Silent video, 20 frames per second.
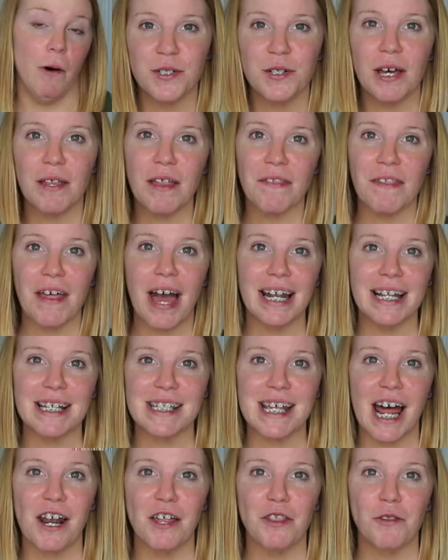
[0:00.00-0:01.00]
So now that that is
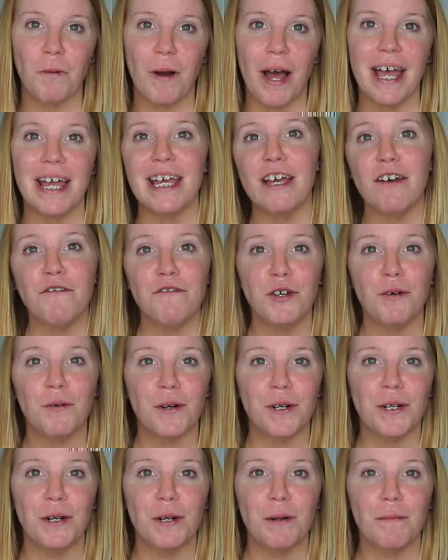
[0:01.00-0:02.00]
out of the way, if you
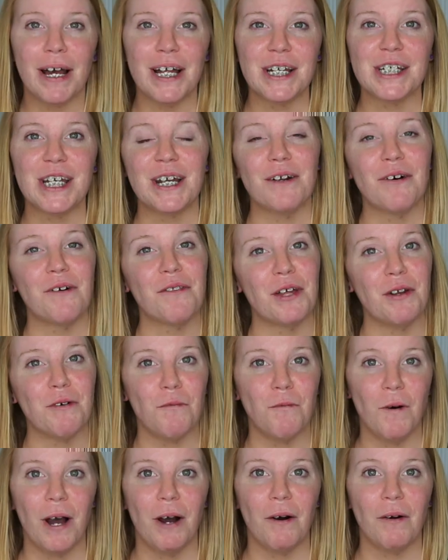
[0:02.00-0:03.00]
are new to my channel,
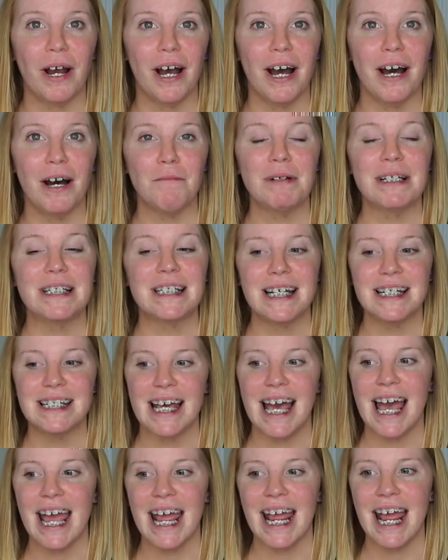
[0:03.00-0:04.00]
then welcome.
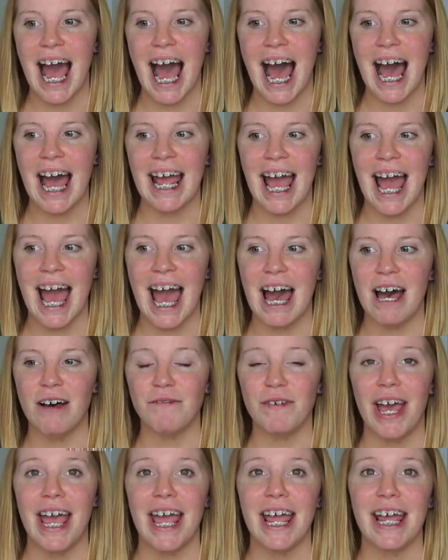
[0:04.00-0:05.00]
Today I have
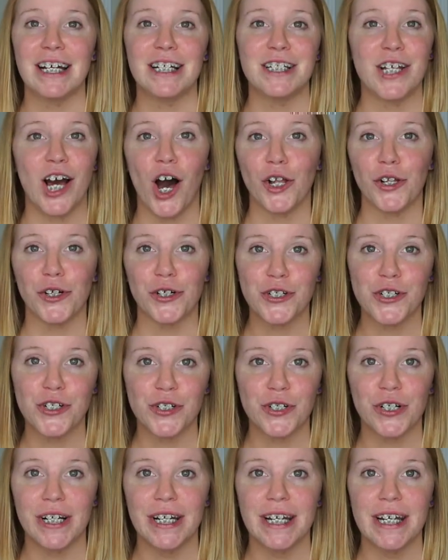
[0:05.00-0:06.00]
a Dollar
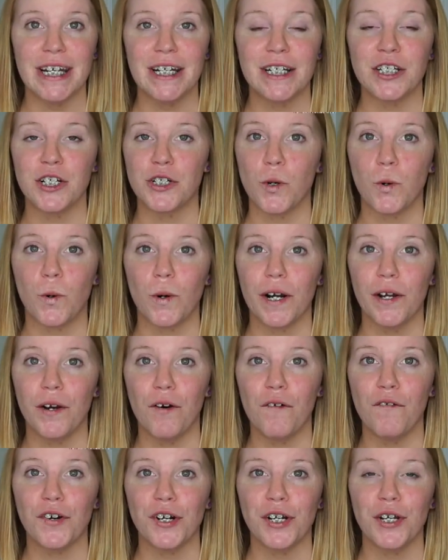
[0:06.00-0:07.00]
Tree
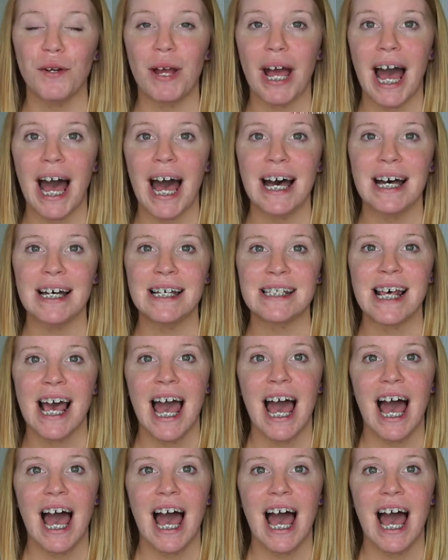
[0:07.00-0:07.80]
tutorial for you guys.